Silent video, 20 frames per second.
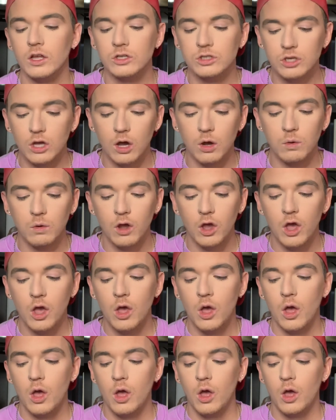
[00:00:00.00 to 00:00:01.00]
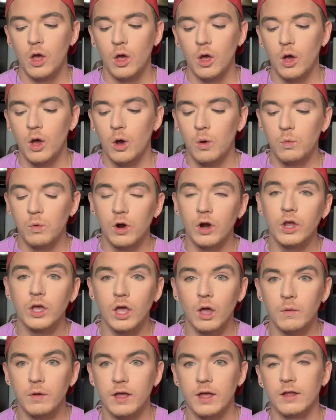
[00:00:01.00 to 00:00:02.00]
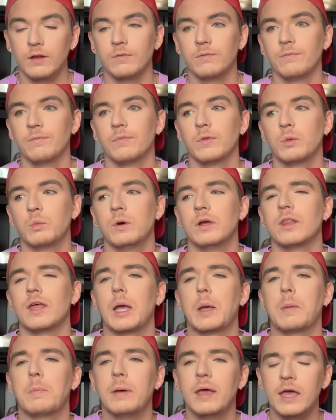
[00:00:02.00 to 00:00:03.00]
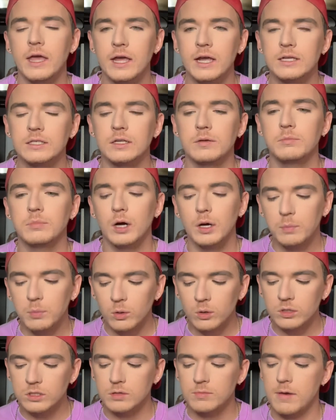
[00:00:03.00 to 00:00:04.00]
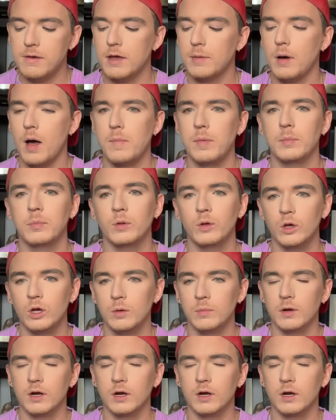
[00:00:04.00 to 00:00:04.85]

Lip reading: So we're gonna go in with like pinks and purples and maybe a pop of blue,